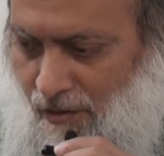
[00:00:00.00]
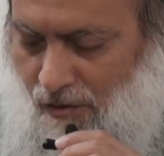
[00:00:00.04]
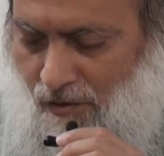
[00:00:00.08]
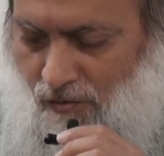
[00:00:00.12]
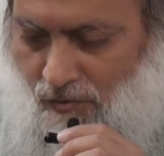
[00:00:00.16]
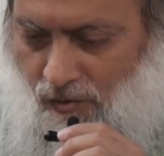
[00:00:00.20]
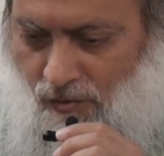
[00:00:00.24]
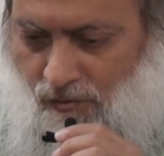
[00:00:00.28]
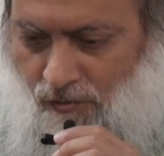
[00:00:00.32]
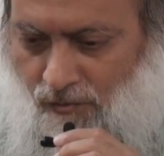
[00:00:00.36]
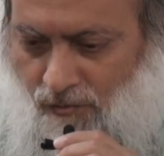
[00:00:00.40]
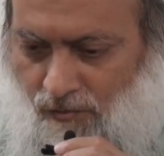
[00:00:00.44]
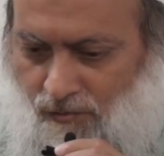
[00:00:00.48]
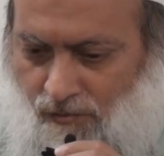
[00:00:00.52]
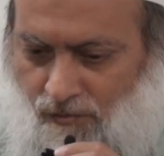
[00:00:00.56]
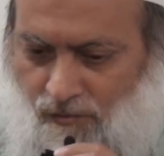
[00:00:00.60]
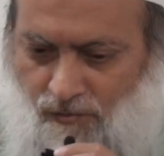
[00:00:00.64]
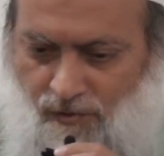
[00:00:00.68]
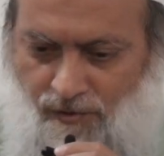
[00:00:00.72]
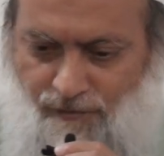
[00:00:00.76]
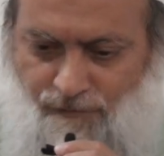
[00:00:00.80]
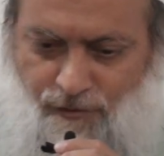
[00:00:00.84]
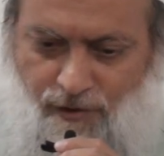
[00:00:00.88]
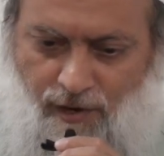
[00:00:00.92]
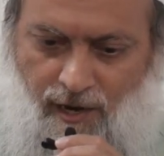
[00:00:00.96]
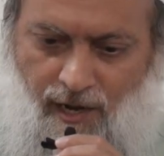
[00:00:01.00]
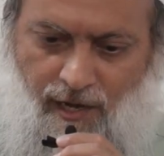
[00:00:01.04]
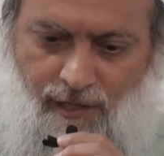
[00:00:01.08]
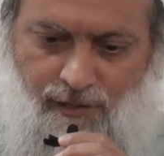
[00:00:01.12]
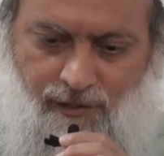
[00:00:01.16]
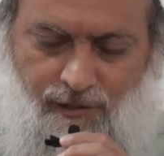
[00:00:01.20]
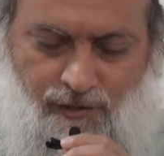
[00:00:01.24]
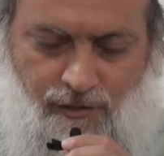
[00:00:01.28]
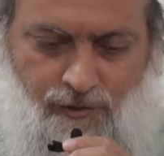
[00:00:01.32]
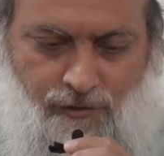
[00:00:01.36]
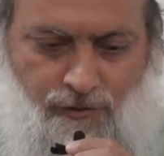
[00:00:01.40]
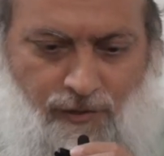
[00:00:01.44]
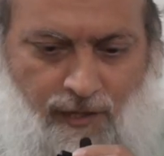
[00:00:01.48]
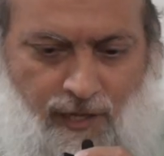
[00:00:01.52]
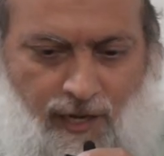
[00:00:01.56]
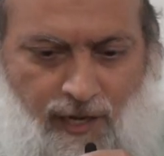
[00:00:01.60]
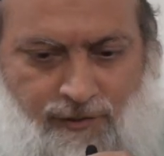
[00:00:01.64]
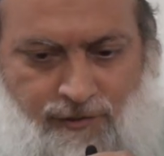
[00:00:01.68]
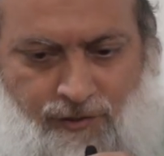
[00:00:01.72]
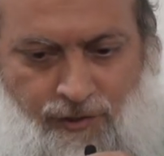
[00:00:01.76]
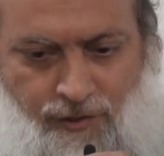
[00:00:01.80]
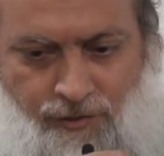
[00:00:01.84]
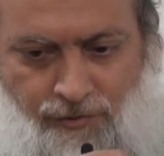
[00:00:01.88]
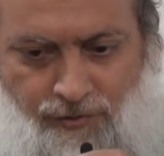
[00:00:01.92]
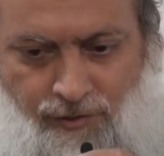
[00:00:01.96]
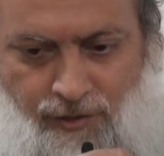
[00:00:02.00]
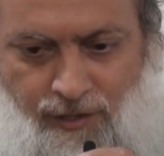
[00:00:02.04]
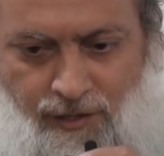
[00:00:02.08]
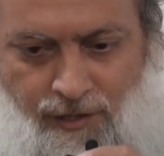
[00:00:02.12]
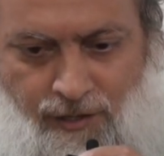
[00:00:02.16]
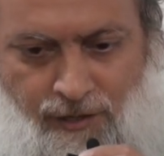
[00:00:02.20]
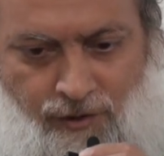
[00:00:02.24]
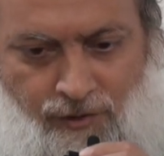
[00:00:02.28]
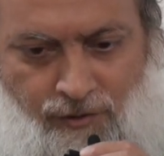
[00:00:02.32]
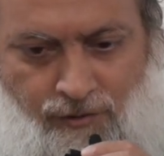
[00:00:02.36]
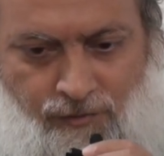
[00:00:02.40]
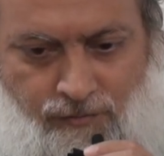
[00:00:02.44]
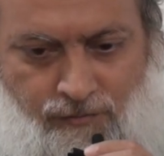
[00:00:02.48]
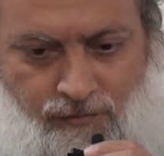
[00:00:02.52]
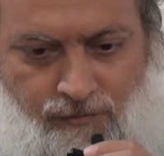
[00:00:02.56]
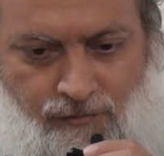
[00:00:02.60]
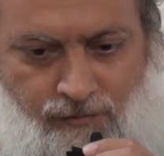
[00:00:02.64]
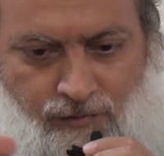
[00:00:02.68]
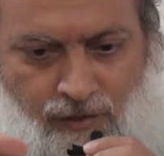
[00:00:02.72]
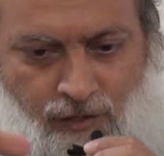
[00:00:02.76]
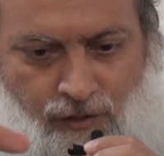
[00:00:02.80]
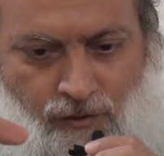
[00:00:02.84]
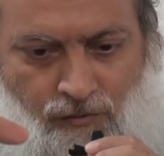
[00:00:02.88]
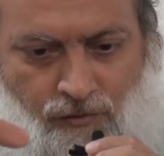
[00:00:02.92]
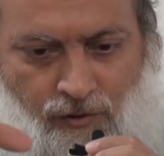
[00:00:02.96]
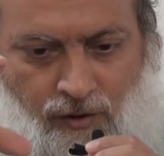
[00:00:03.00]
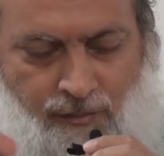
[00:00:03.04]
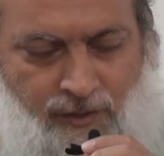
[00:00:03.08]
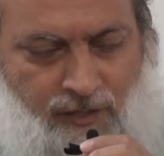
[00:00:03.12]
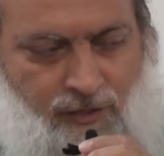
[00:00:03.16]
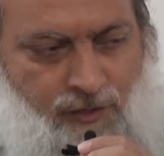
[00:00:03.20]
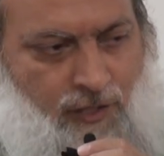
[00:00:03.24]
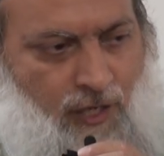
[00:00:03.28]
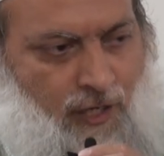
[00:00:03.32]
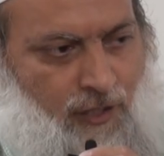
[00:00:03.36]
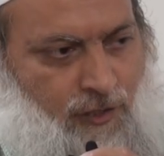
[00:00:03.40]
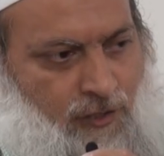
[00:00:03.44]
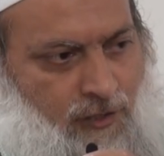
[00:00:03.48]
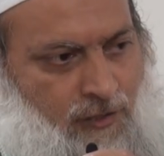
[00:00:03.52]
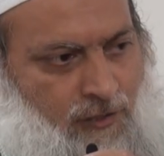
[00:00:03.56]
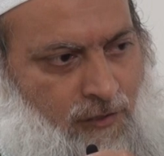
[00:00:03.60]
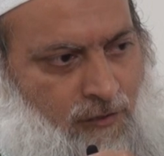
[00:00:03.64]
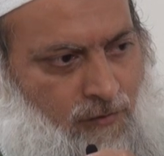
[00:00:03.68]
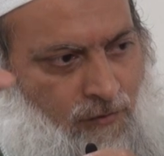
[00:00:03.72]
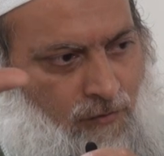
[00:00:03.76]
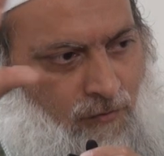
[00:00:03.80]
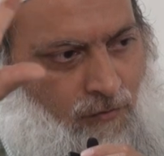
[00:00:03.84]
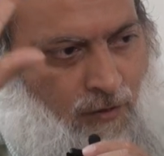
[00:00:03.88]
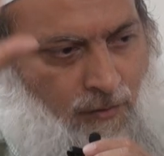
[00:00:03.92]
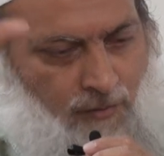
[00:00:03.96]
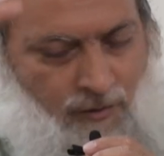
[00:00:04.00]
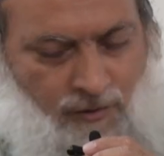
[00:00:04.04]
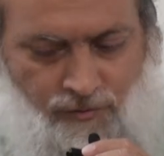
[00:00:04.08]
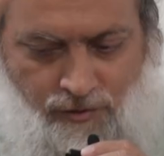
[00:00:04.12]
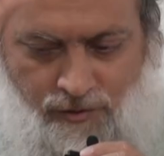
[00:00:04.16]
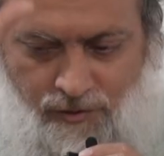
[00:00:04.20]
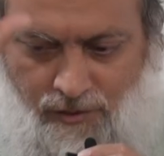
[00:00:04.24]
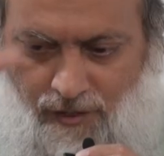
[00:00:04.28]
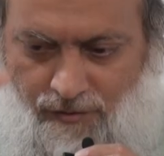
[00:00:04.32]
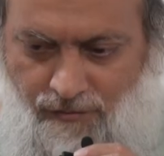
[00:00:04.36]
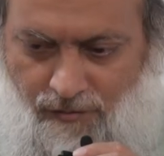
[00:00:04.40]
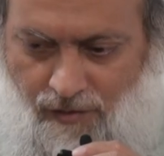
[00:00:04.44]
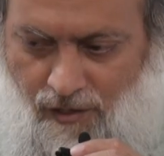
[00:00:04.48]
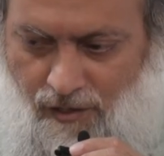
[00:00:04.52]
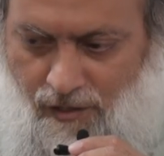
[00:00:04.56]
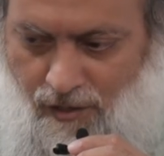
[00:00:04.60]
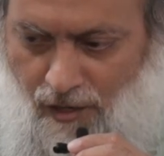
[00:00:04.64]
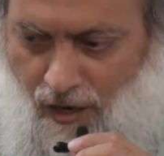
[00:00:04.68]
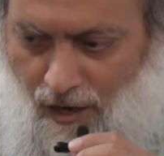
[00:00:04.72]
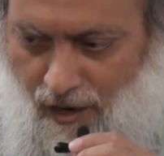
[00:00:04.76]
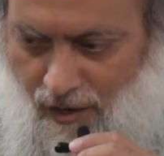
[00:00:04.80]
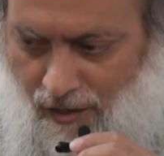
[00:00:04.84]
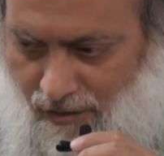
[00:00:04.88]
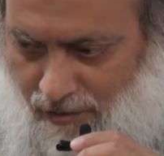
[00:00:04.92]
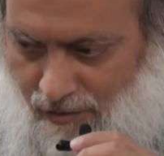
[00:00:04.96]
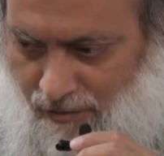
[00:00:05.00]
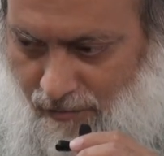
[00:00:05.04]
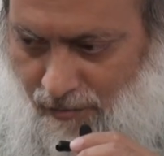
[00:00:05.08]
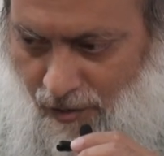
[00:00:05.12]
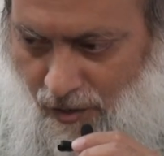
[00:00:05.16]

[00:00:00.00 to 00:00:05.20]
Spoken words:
And when we went for Hajj in 2003, you know, in the women's section, a woman was giving a talk.